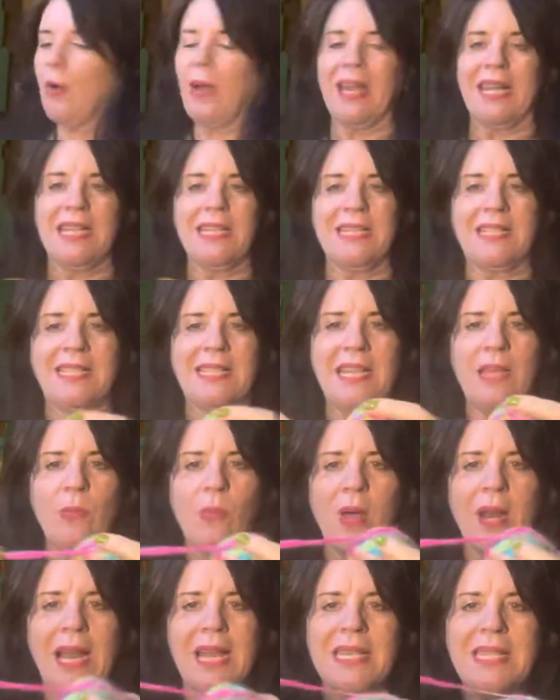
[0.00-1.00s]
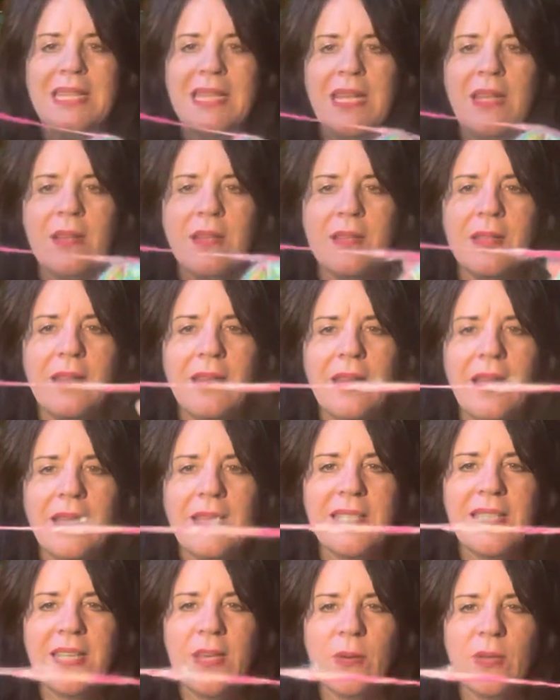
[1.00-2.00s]
I can see what I did.
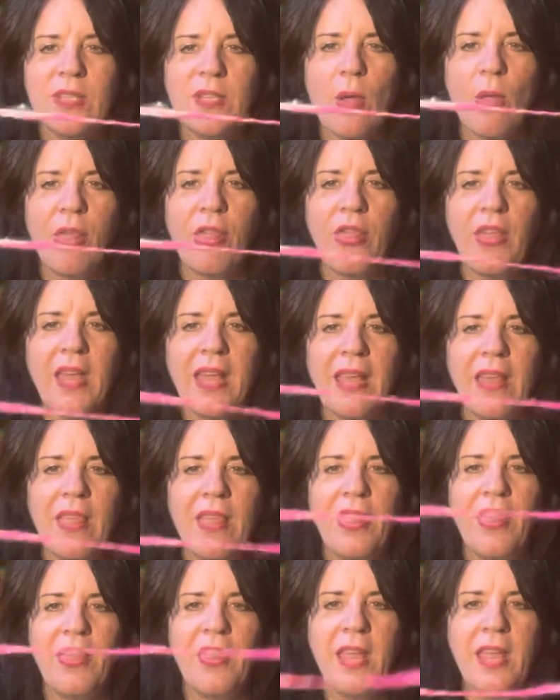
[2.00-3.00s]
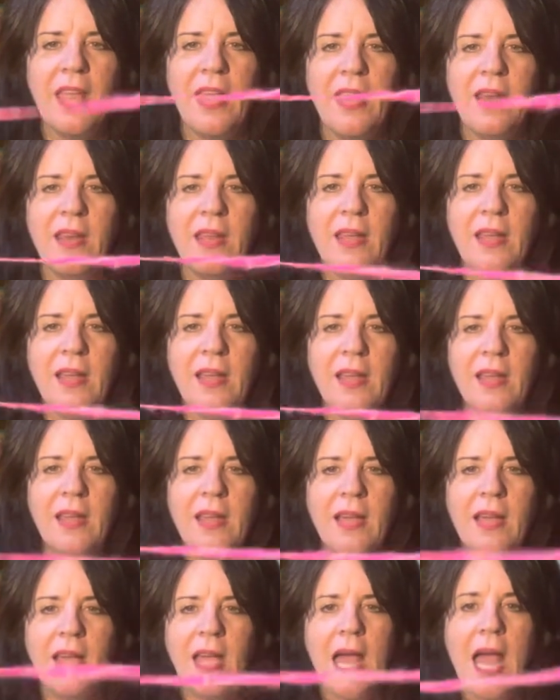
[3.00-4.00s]
See, it was so thick and thin.
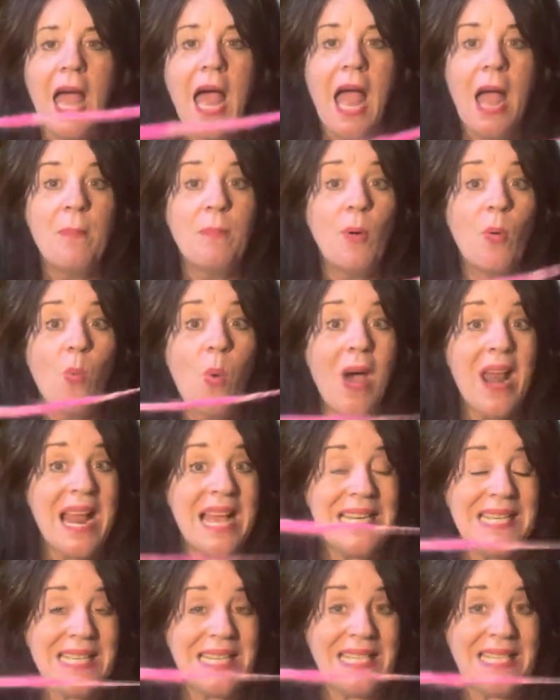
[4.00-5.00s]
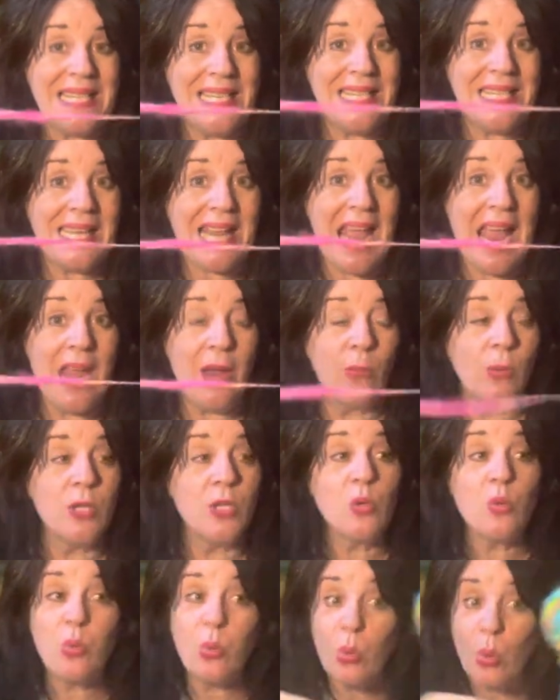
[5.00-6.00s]
But what I did today
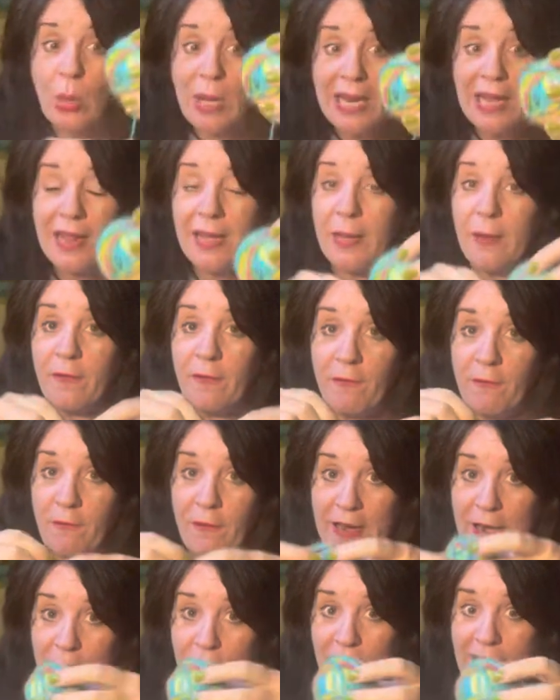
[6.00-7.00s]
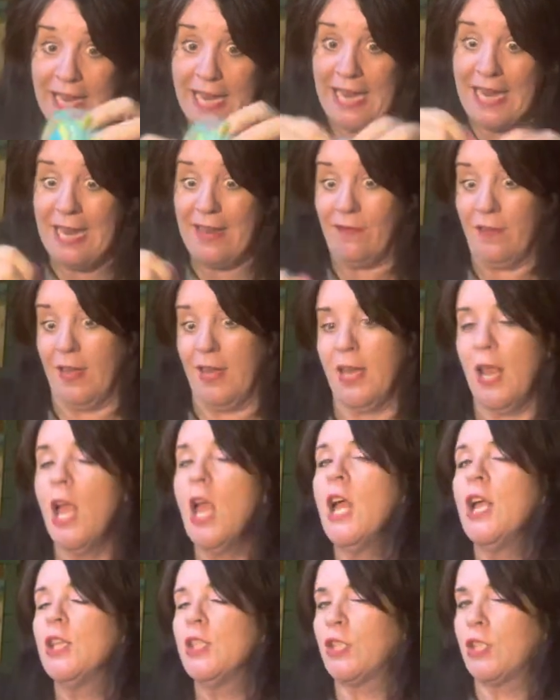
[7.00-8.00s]
was really fairly even.
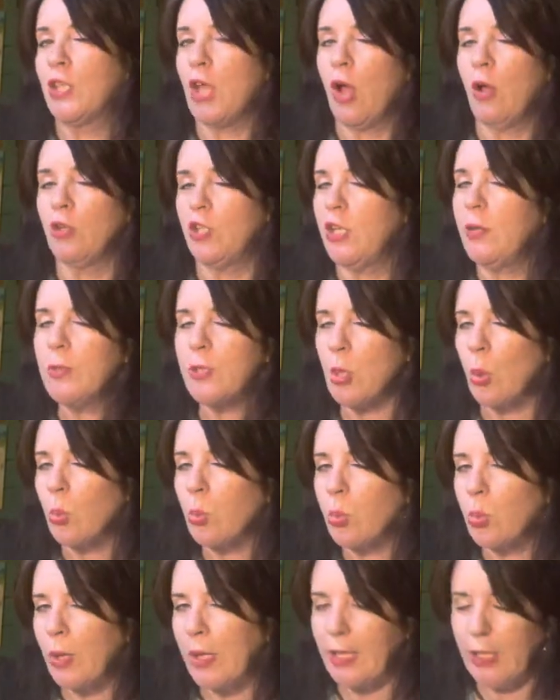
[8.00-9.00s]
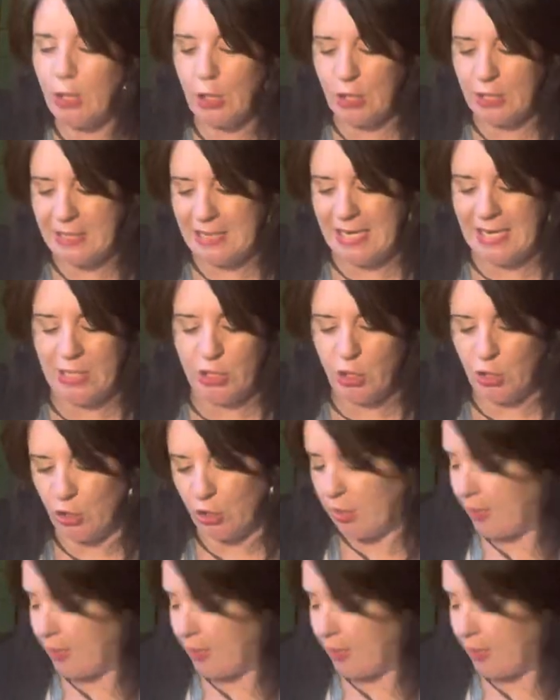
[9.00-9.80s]
So she was a really good teacher.